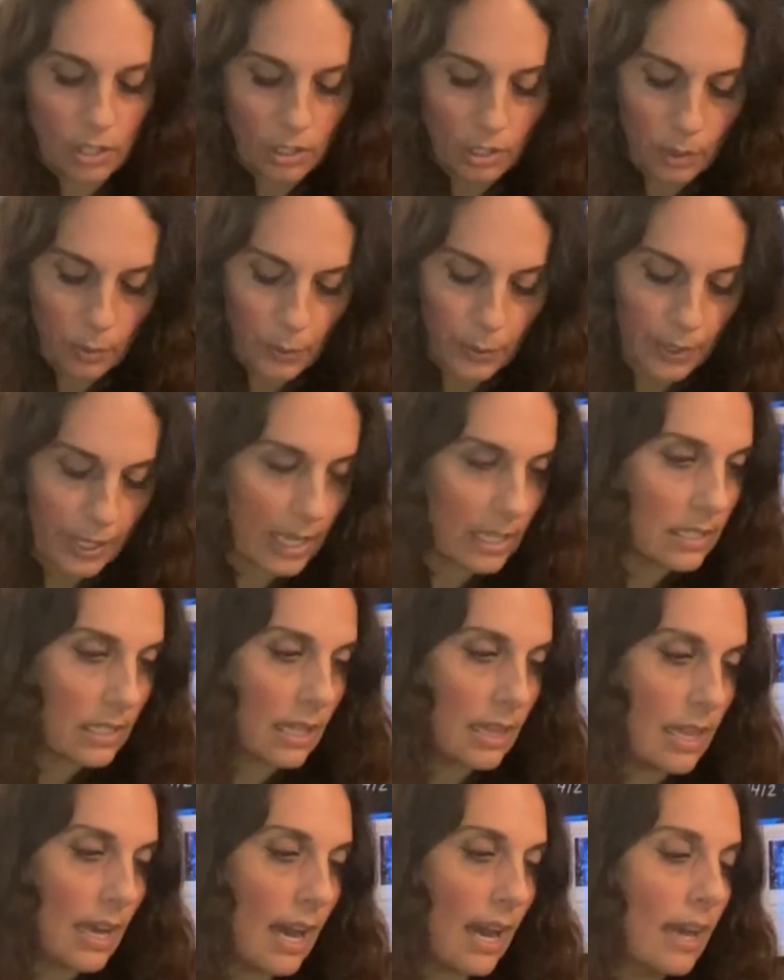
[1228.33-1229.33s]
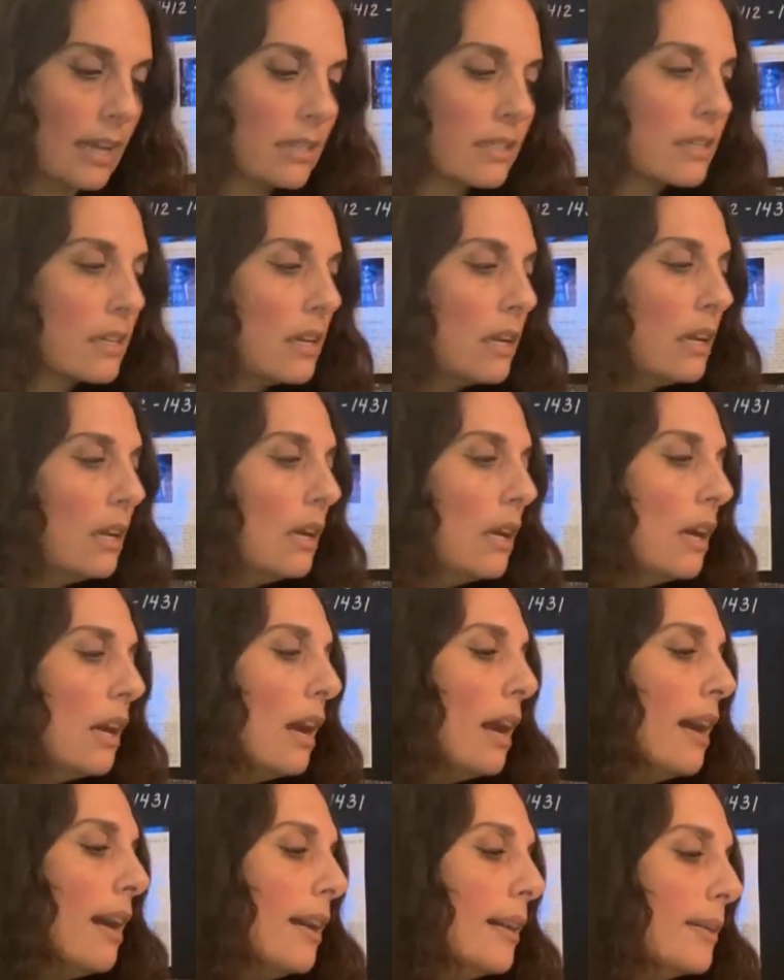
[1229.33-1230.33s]
so we'll get to that.
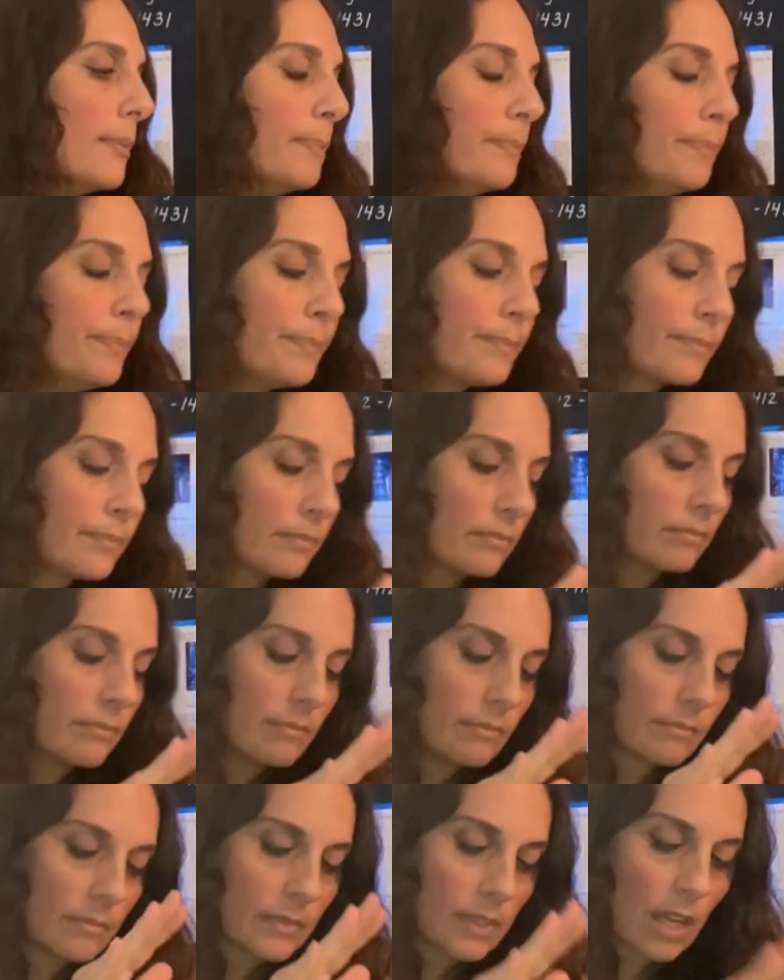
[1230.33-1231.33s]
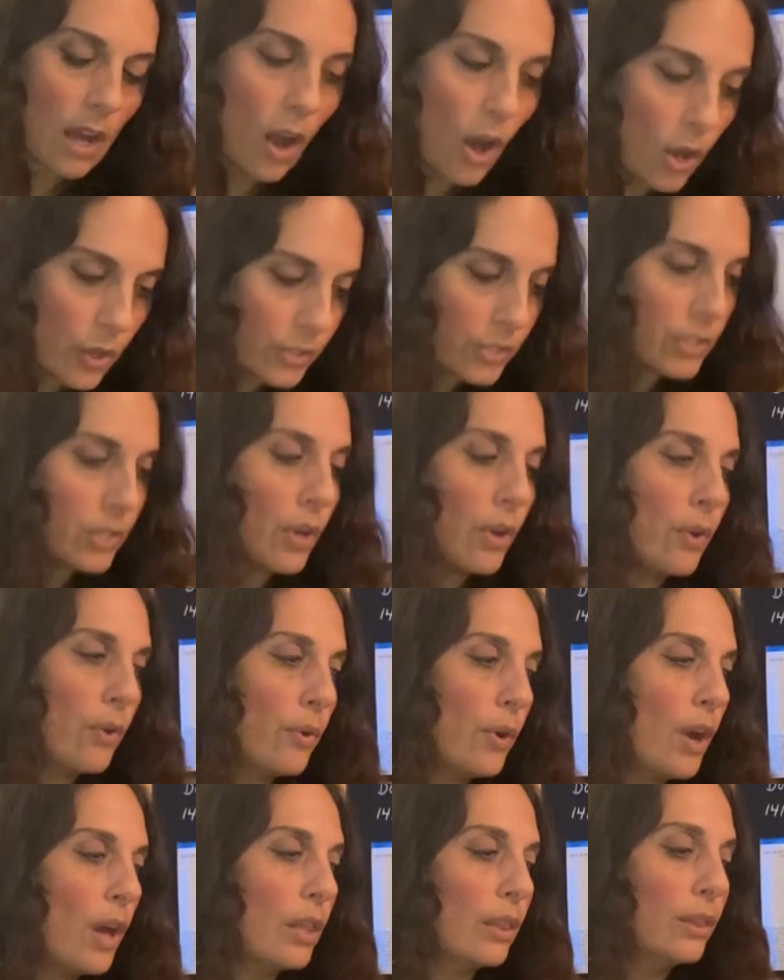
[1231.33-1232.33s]
Um, also,
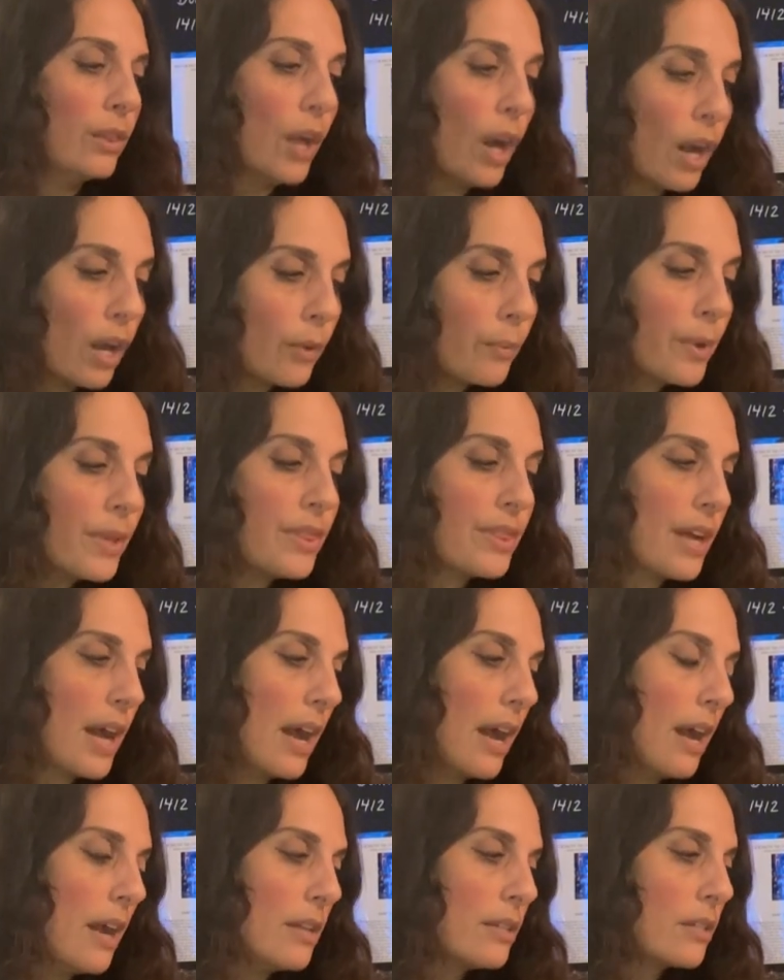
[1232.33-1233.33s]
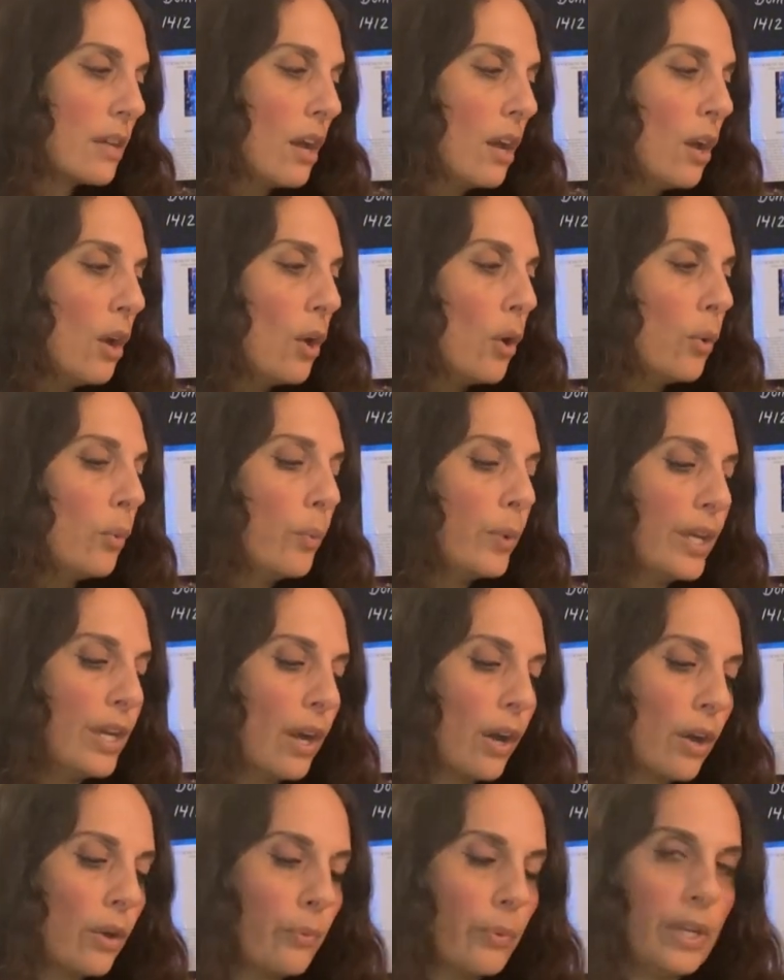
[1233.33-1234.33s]
along with that, we
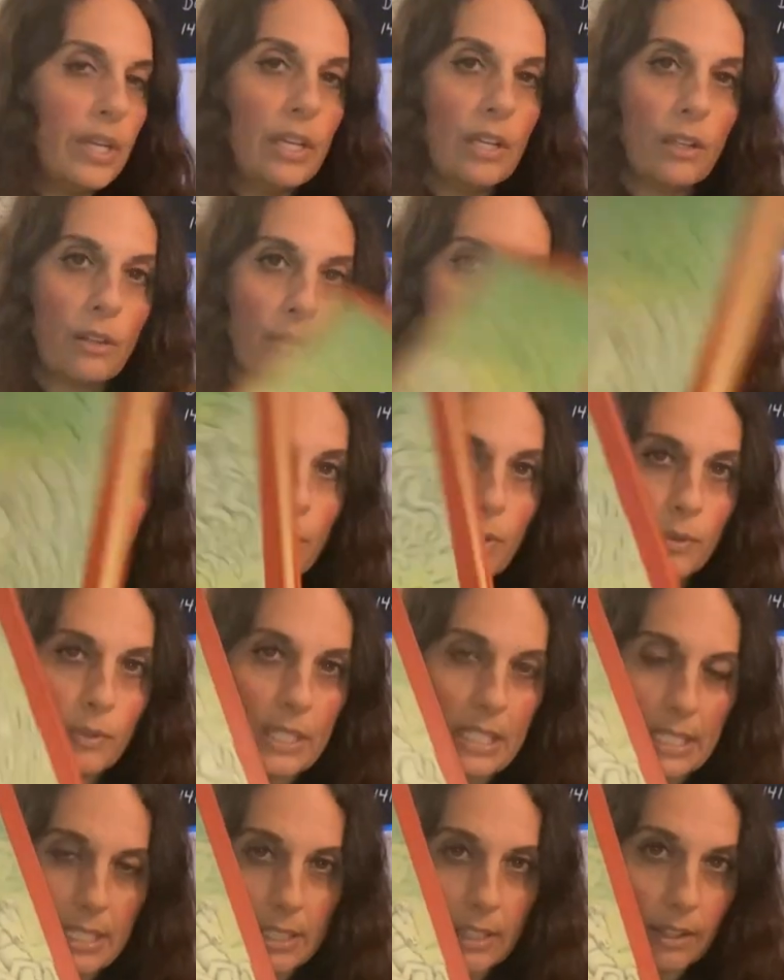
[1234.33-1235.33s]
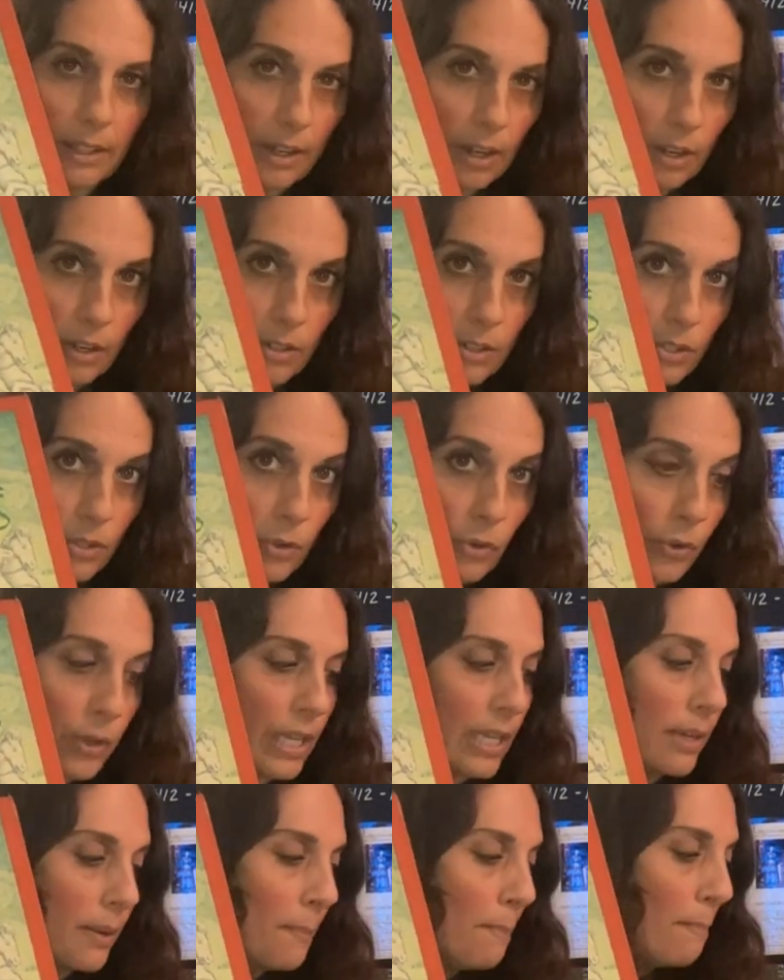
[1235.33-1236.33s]
are reading through D'Aulaire's
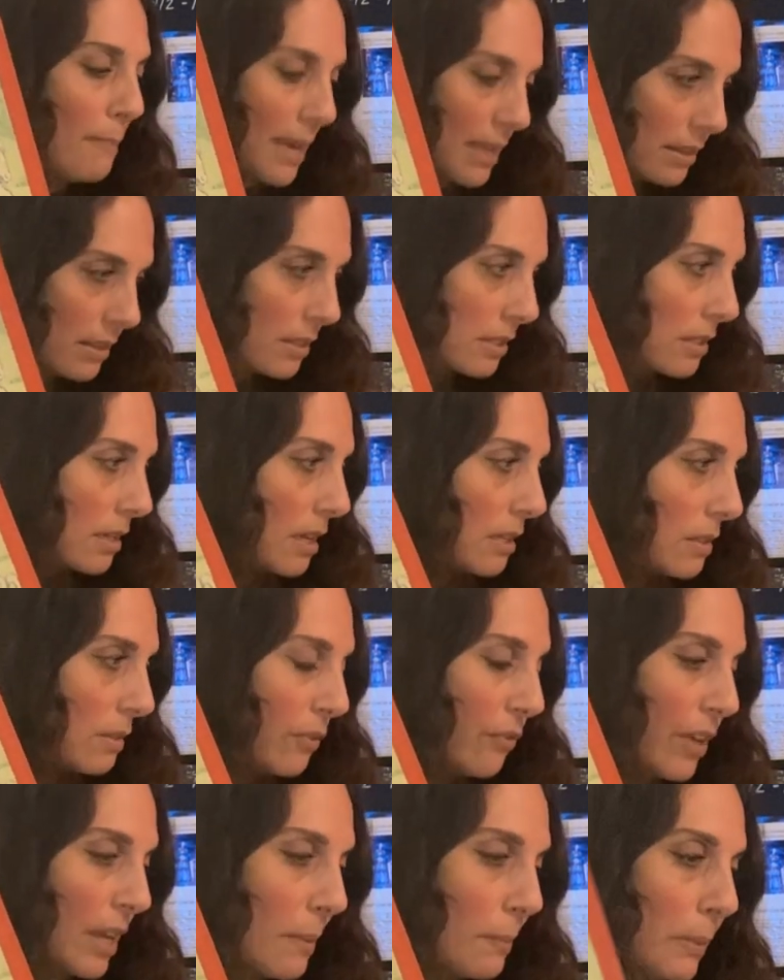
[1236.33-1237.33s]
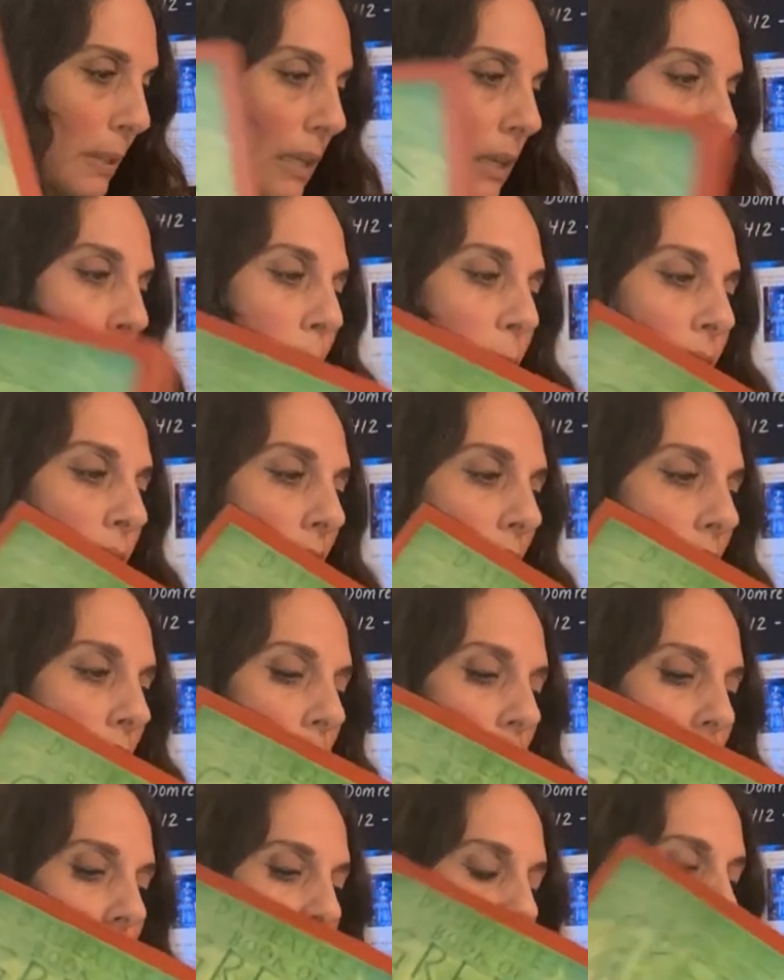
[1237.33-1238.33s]
Greek myths as a family
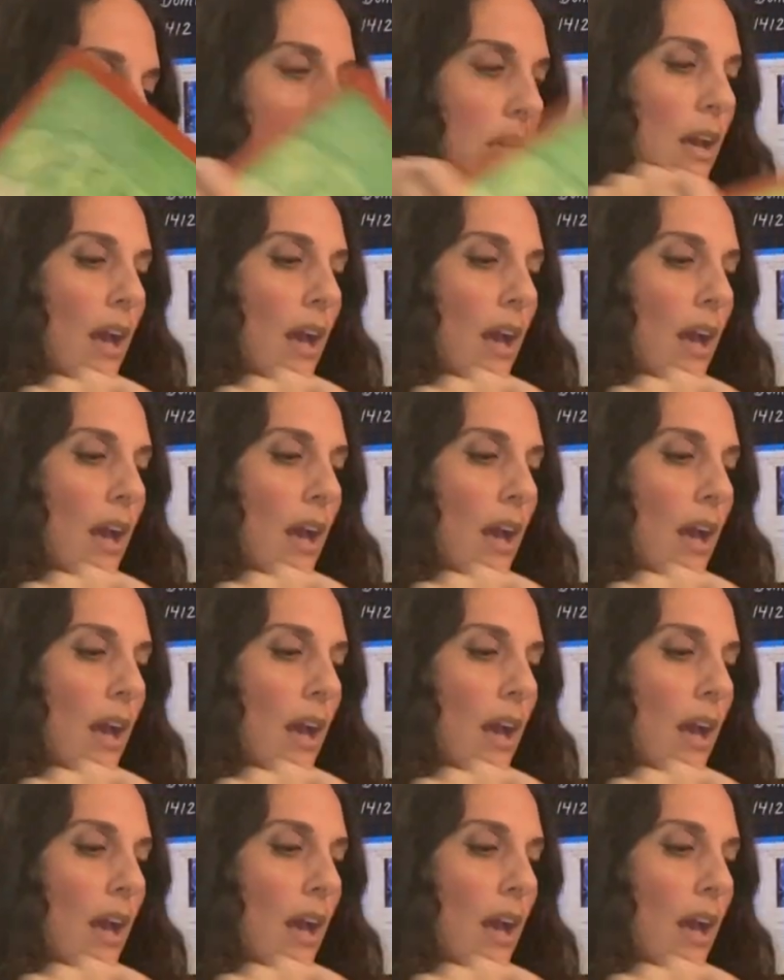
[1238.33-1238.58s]
because